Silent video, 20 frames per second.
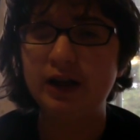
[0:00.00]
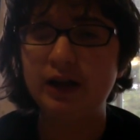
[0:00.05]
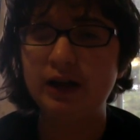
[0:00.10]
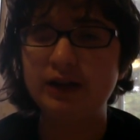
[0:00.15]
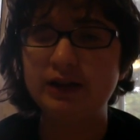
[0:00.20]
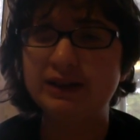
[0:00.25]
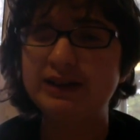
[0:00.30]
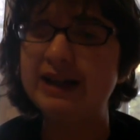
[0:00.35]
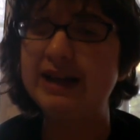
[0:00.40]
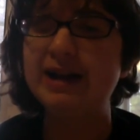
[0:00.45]

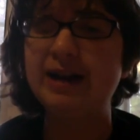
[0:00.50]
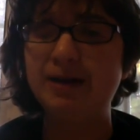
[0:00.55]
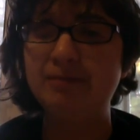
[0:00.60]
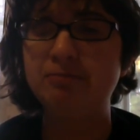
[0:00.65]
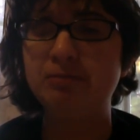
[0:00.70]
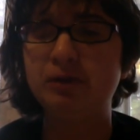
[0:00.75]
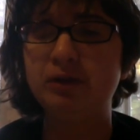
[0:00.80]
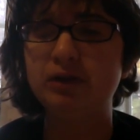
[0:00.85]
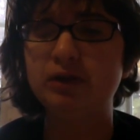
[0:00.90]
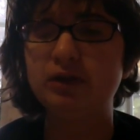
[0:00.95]

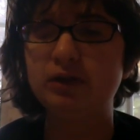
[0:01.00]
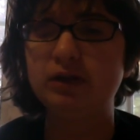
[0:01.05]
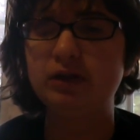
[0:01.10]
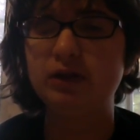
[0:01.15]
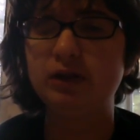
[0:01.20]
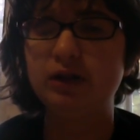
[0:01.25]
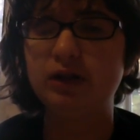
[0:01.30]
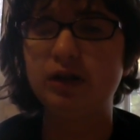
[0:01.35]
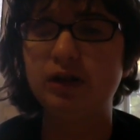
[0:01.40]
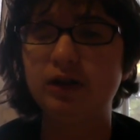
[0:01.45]

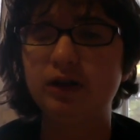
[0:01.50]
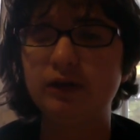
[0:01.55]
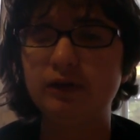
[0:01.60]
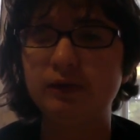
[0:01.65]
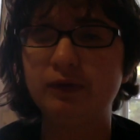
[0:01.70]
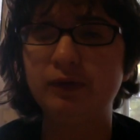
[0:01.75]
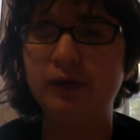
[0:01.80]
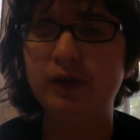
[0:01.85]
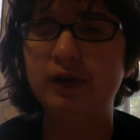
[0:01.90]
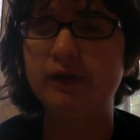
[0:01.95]
sample
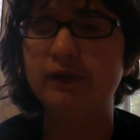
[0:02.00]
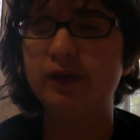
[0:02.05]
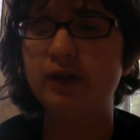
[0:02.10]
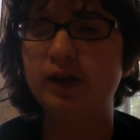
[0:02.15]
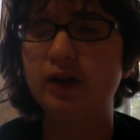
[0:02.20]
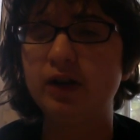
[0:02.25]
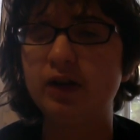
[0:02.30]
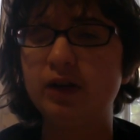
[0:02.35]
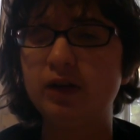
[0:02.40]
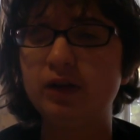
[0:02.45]
of one of
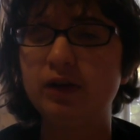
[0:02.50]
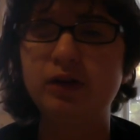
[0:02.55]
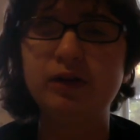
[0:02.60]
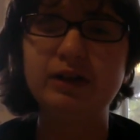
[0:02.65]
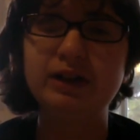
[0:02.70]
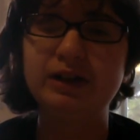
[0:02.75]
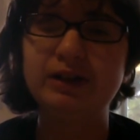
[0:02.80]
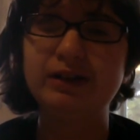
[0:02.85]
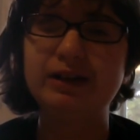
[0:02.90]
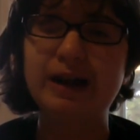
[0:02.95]
our
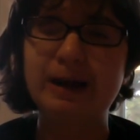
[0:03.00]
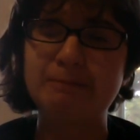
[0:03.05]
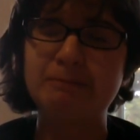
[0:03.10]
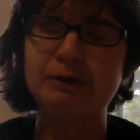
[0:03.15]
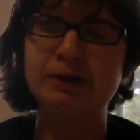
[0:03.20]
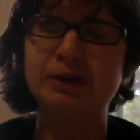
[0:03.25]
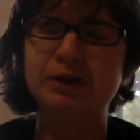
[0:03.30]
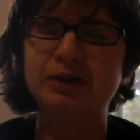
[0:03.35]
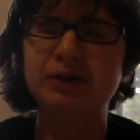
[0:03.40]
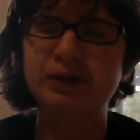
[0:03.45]
earlier
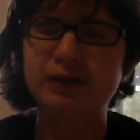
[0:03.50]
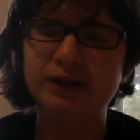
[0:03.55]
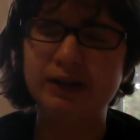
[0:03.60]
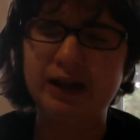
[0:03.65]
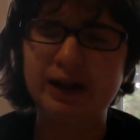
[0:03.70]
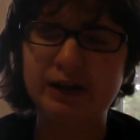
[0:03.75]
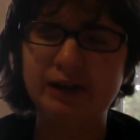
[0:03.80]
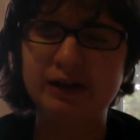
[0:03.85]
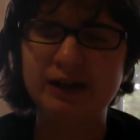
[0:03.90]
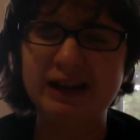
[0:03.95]
episodes and
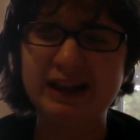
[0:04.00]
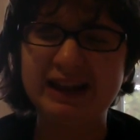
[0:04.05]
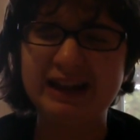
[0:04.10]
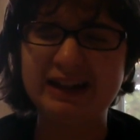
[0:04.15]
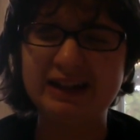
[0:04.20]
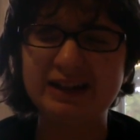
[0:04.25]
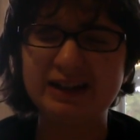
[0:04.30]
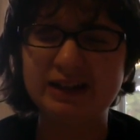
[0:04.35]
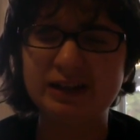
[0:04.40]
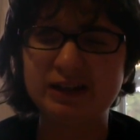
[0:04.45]
I couldn't get
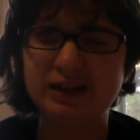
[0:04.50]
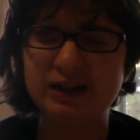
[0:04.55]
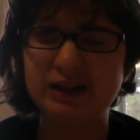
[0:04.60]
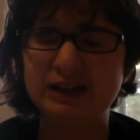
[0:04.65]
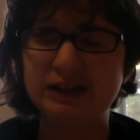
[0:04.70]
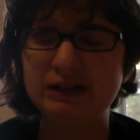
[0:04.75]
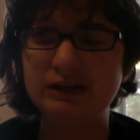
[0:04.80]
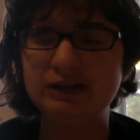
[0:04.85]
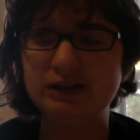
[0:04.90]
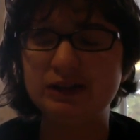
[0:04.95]
it to
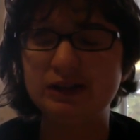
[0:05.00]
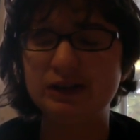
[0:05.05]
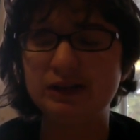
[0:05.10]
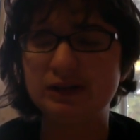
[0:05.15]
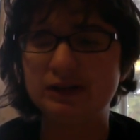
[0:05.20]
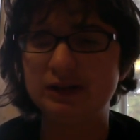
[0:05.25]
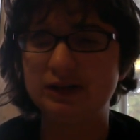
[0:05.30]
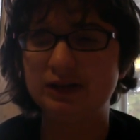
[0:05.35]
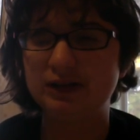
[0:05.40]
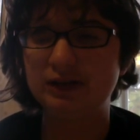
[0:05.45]
do
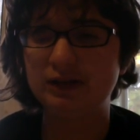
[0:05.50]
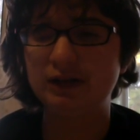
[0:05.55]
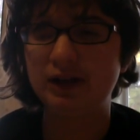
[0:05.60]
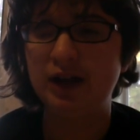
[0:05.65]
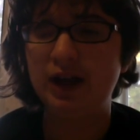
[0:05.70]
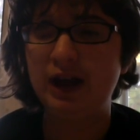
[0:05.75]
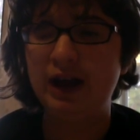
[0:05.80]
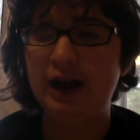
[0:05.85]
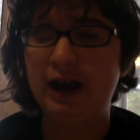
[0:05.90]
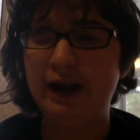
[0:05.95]
so, so
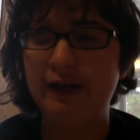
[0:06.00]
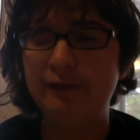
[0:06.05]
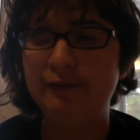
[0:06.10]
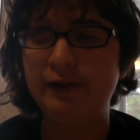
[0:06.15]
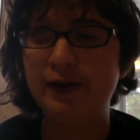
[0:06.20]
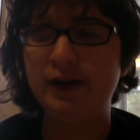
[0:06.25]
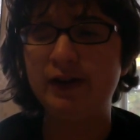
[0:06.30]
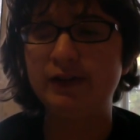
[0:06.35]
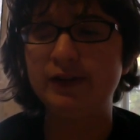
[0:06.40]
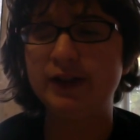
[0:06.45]
I
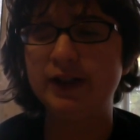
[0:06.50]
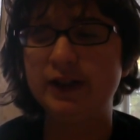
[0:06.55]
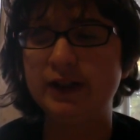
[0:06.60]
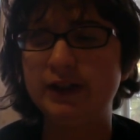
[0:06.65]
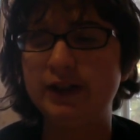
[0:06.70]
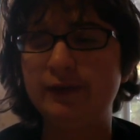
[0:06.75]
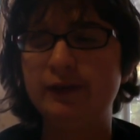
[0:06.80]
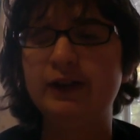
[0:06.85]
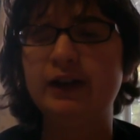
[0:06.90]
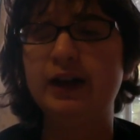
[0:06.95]
found a
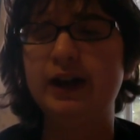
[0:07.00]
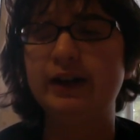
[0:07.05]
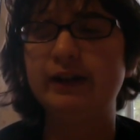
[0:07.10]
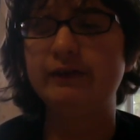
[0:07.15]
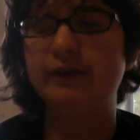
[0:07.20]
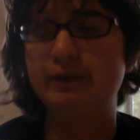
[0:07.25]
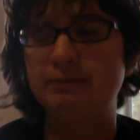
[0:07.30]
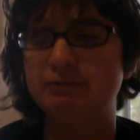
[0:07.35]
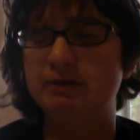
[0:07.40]
different kind of